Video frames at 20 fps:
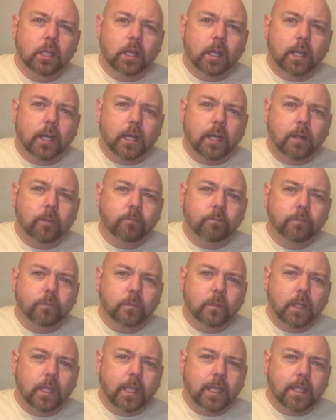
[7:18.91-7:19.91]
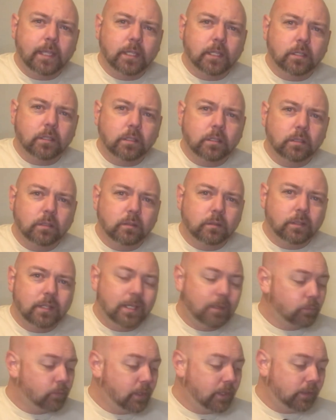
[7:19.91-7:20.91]
Um, and
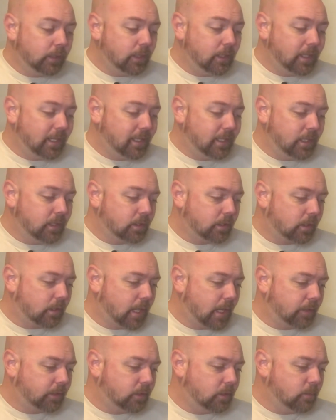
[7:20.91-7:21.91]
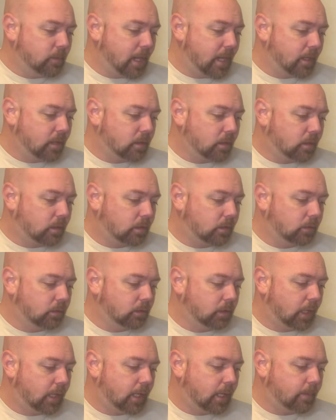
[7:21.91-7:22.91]
it really, it didn't turn out too bad at all.
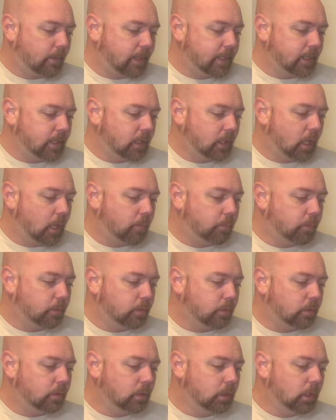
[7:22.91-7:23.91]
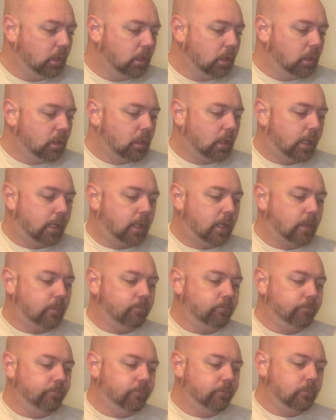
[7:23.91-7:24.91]
Um, I did a couple
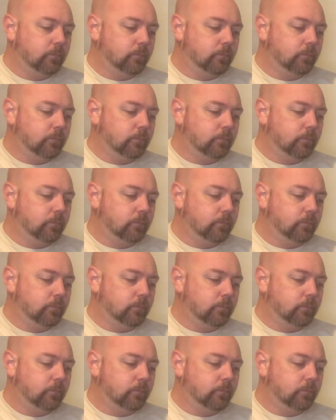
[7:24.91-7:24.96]
um,